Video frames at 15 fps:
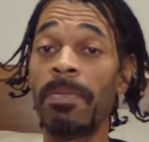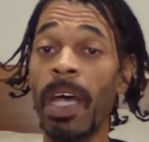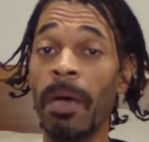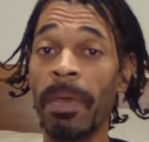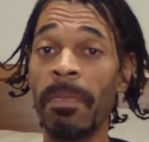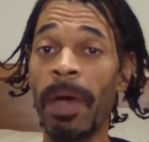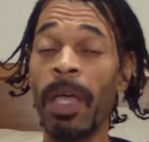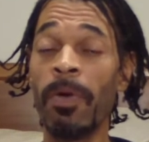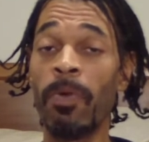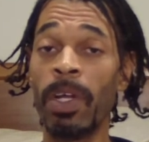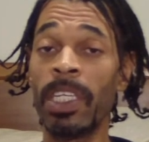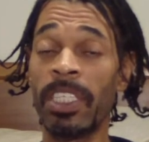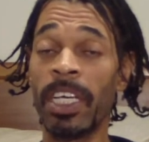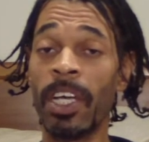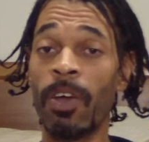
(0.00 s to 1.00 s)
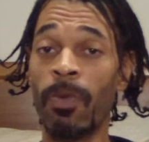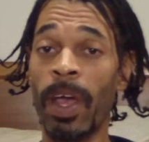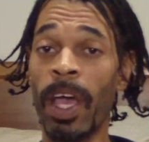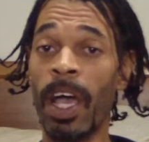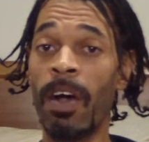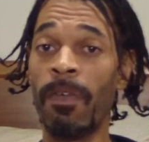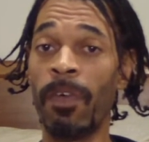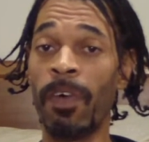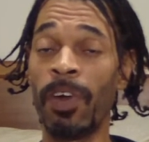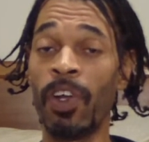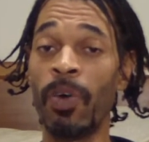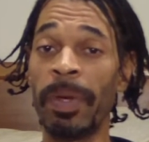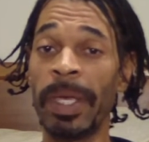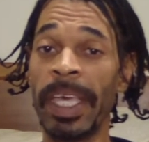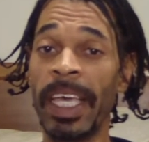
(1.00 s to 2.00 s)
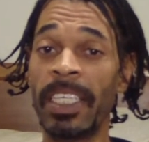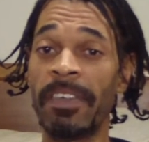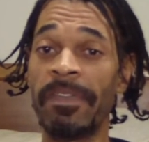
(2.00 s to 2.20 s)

Tubby might want to check around for an open case